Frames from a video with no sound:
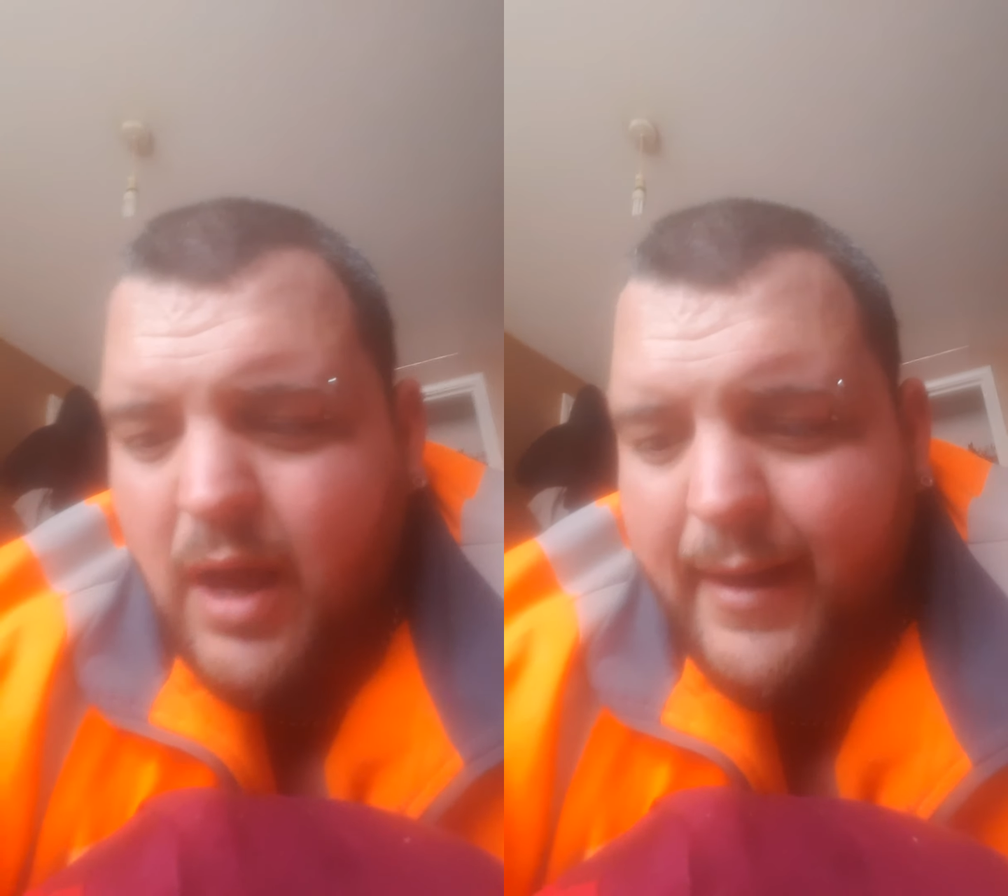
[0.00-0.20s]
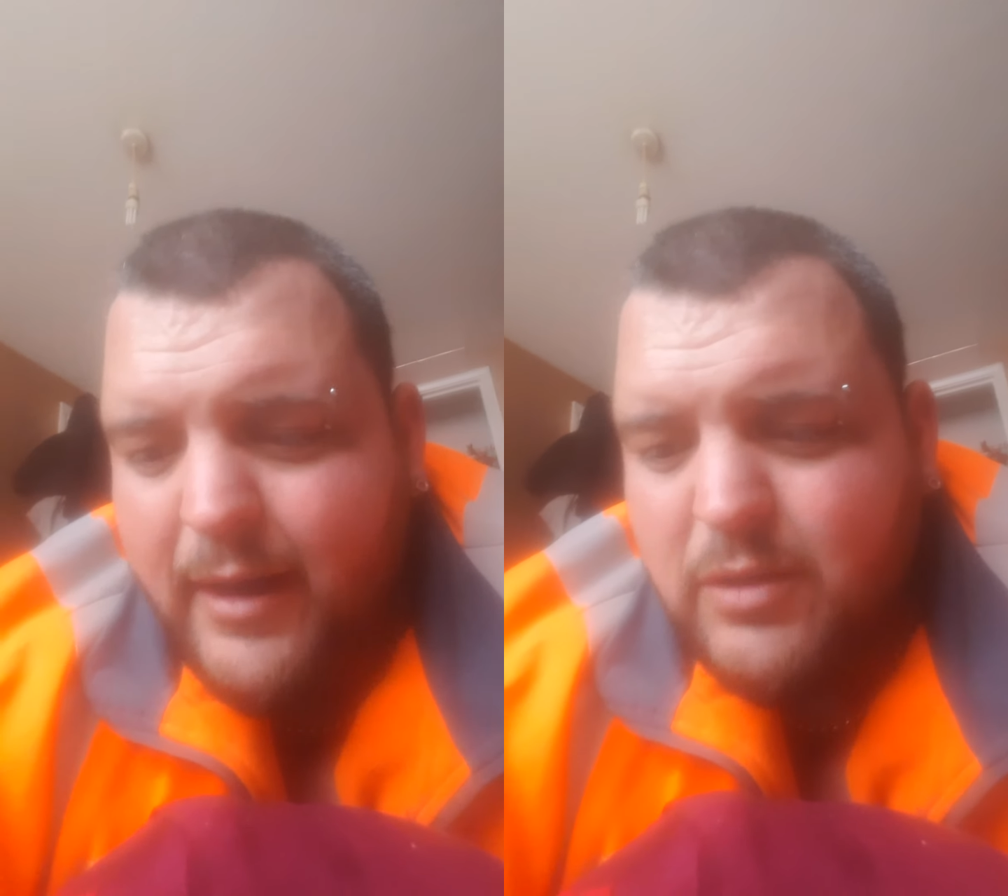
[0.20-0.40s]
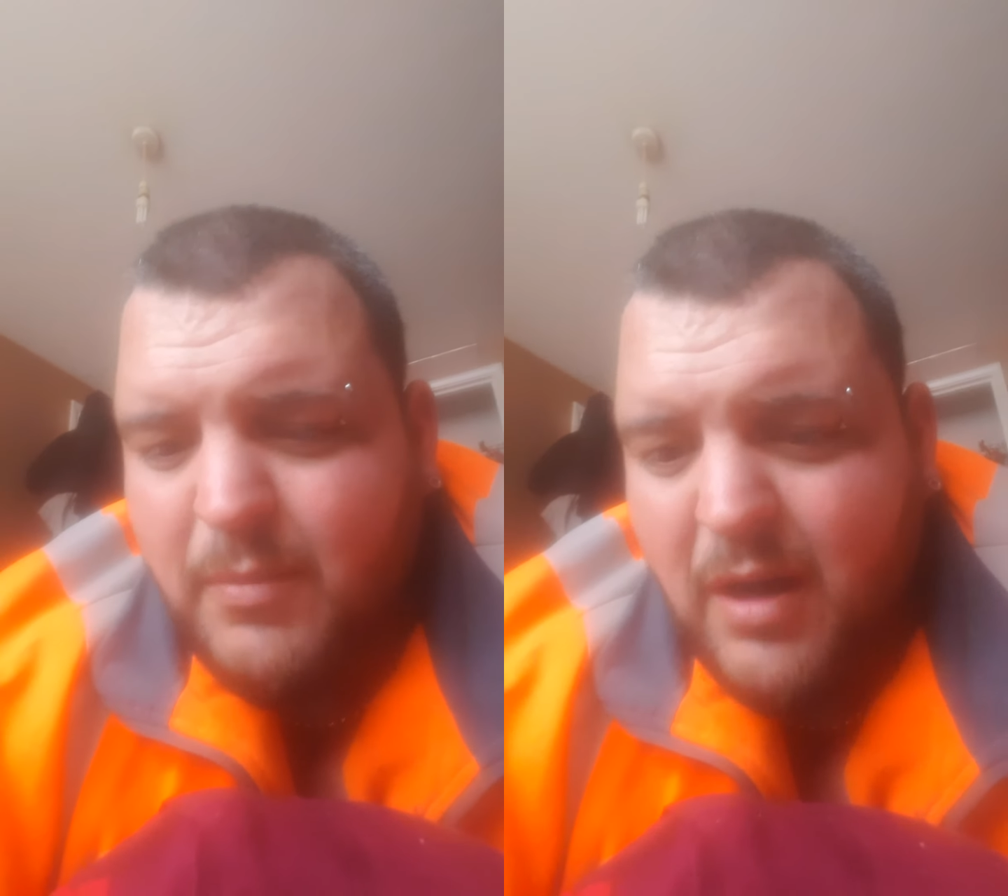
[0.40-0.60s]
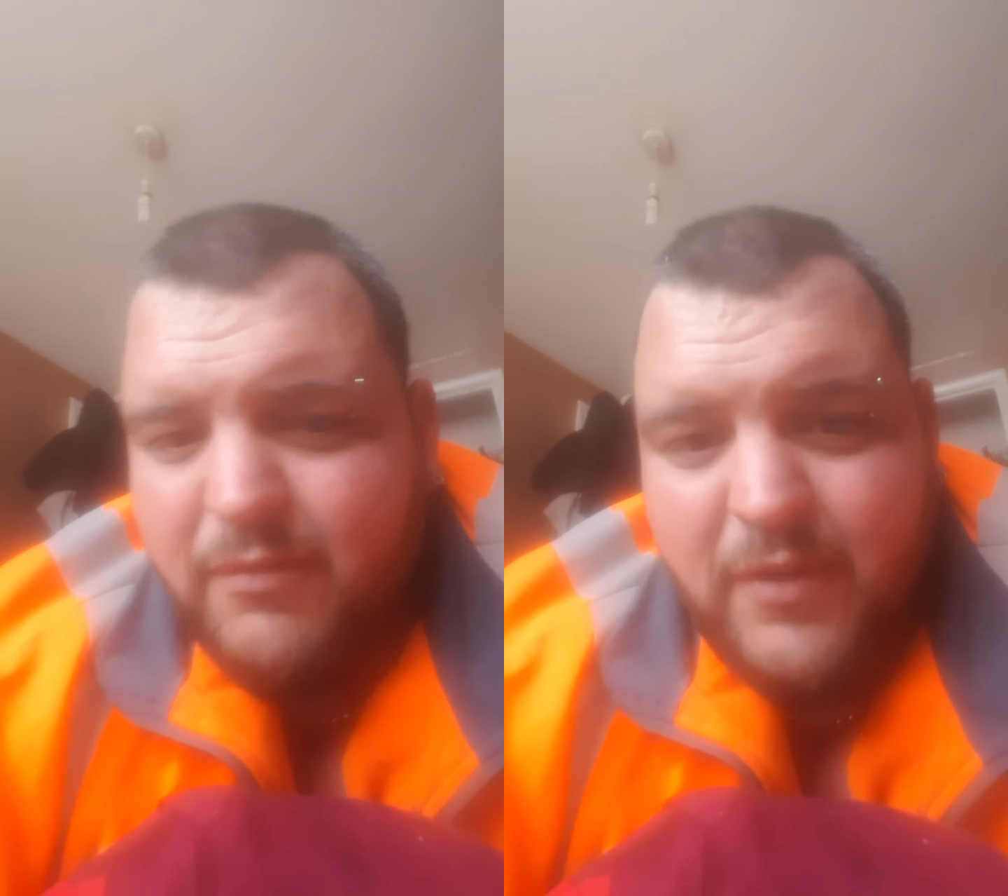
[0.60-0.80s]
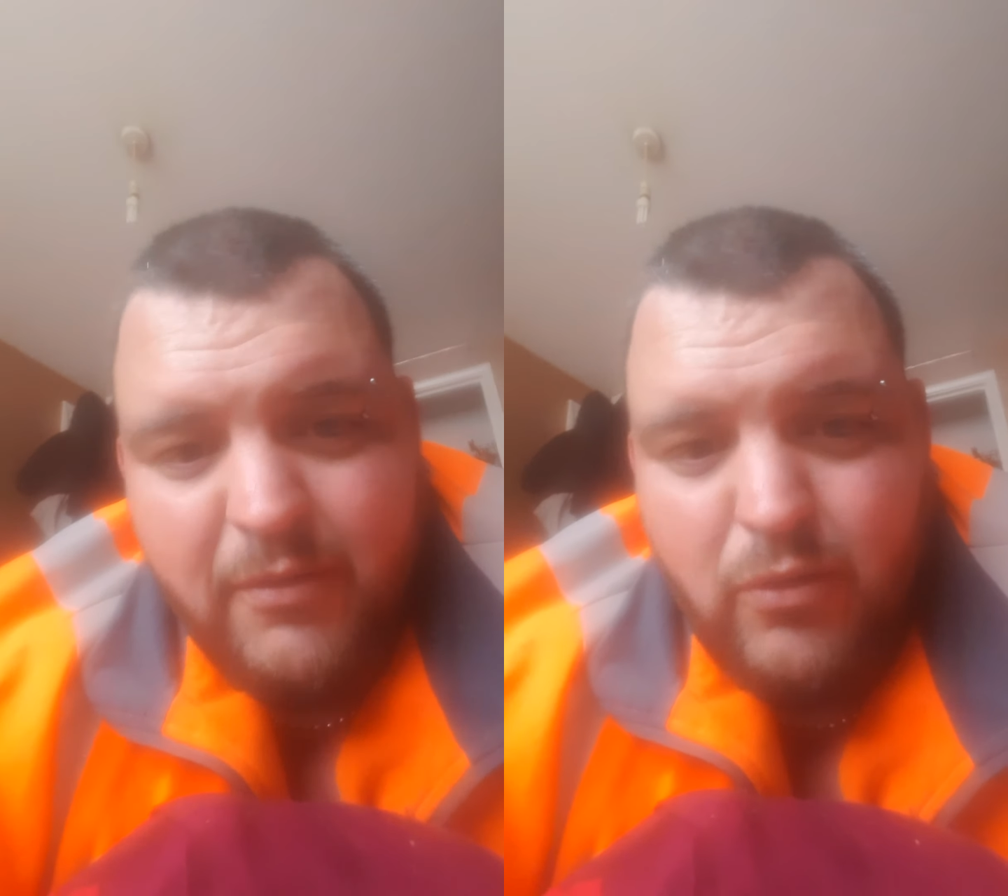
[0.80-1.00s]
It is my
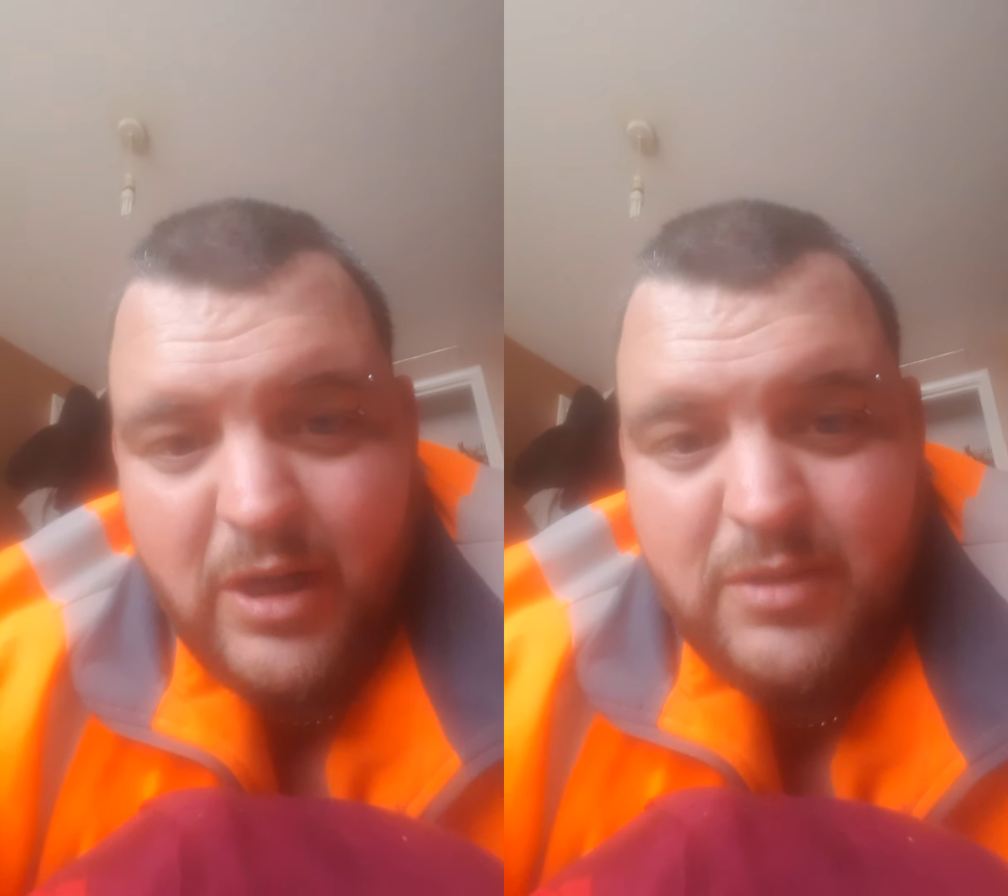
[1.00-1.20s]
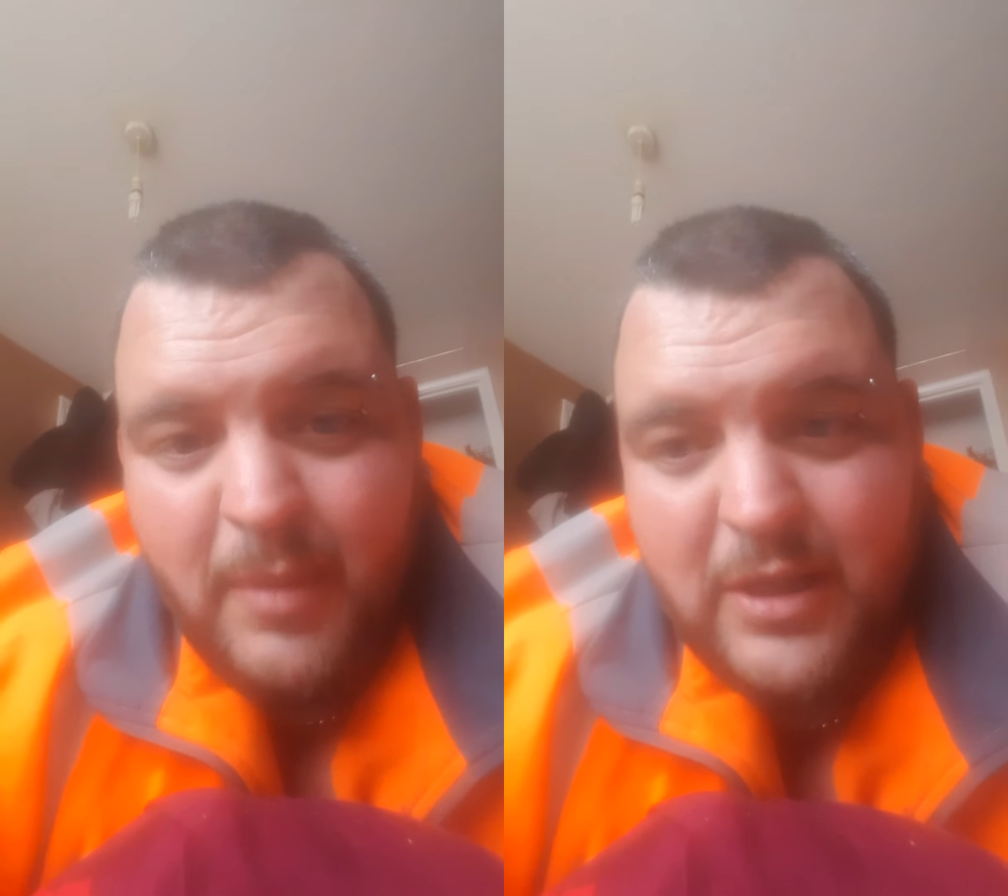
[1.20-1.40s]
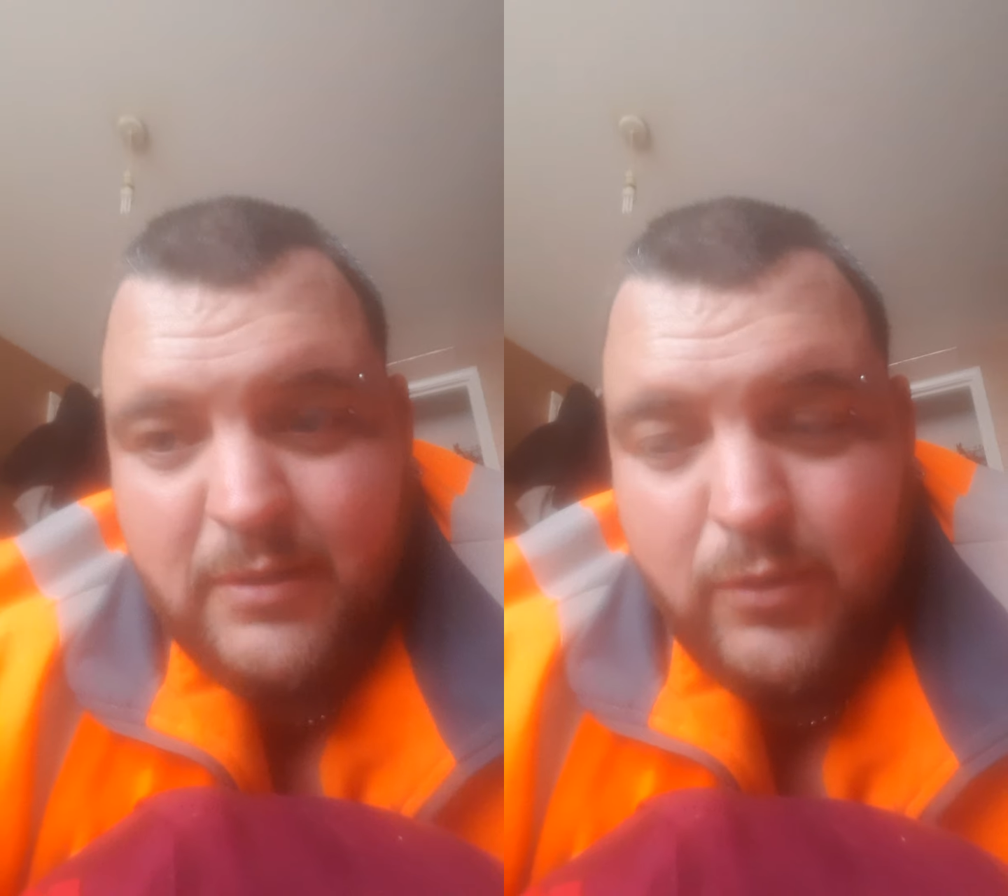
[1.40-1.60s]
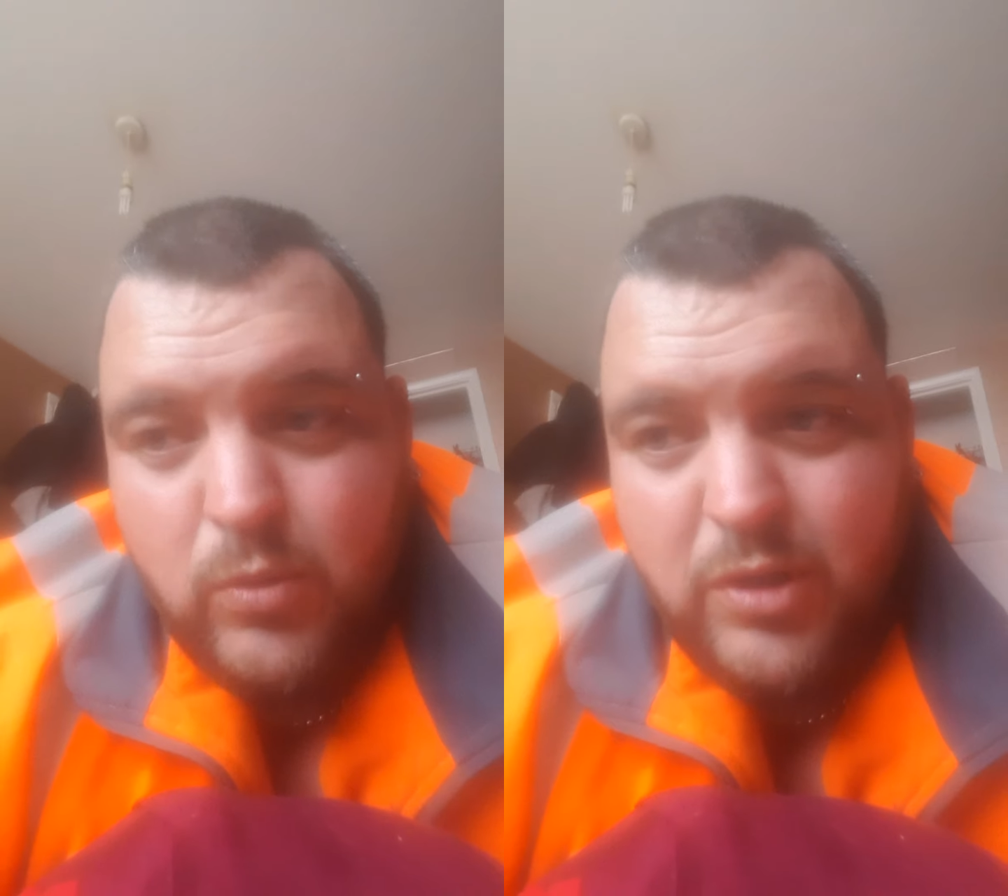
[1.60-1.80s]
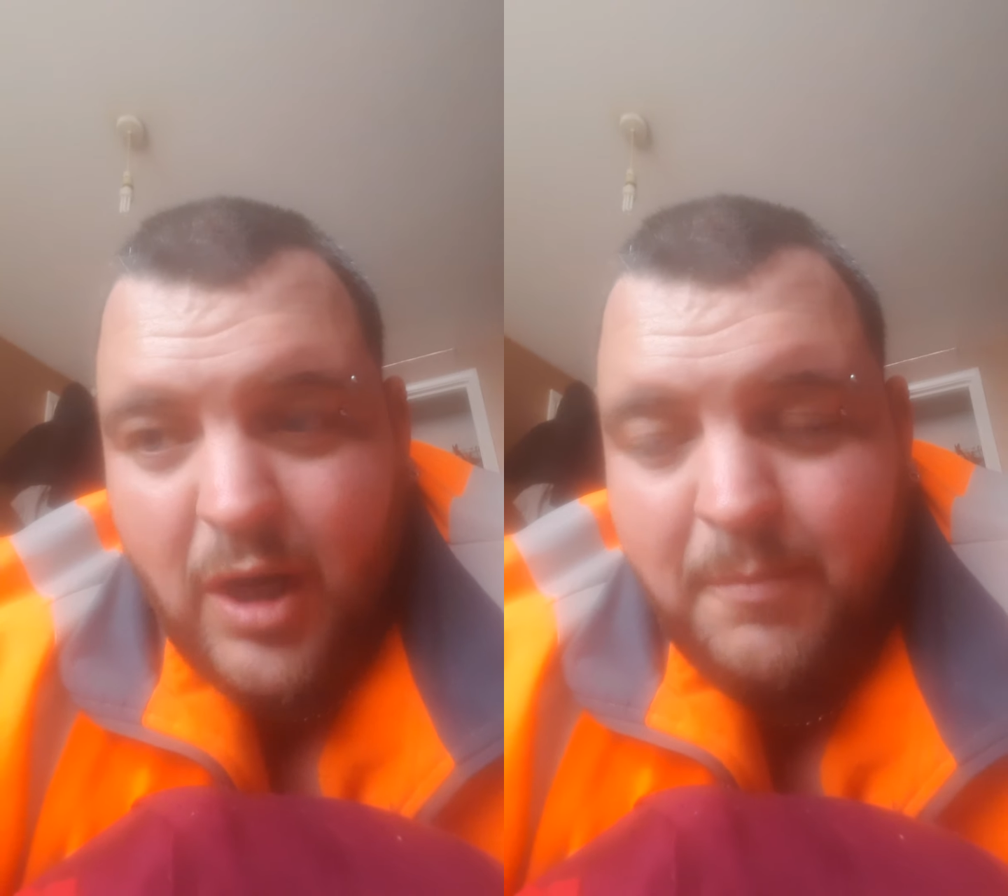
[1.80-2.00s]
5th greatest match of
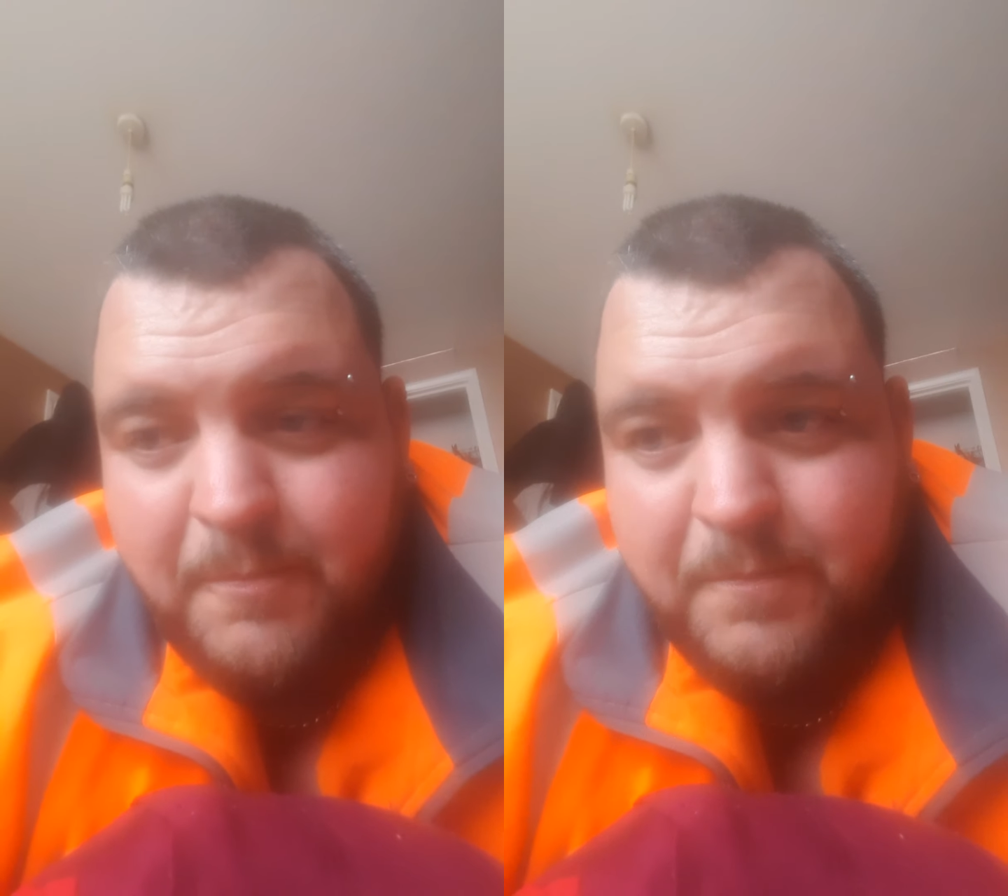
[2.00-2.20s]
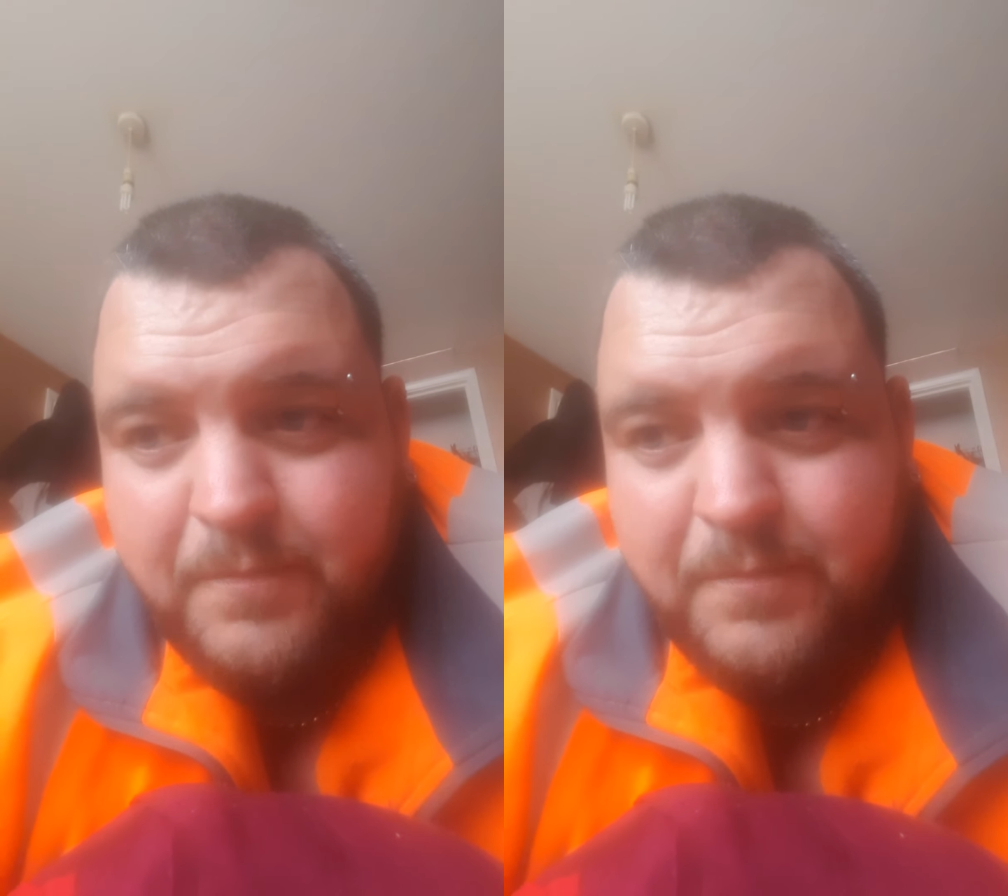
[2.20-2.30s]
all time.